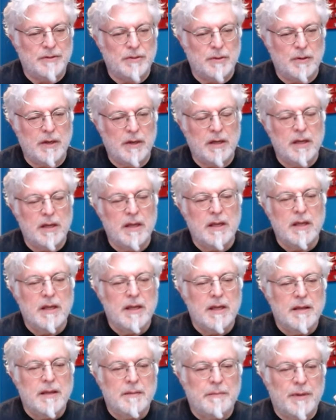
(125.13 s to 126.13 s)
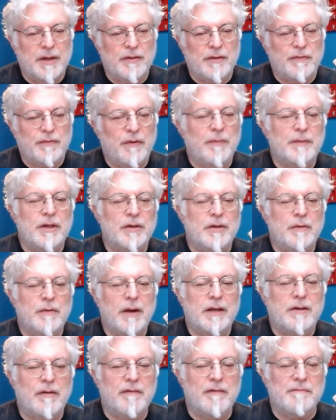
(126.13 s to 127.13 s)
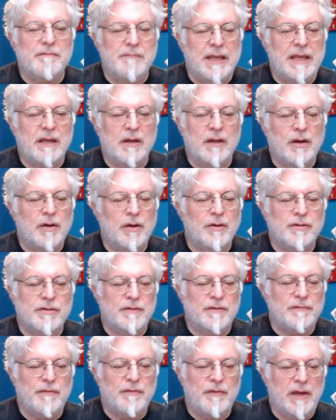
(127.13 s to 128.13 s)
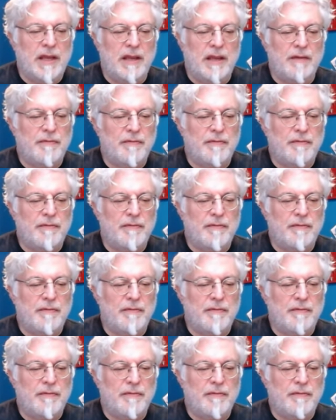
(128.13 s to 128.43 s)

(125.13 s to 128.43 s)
sure. But it's from the director of Mean Girls and Freaky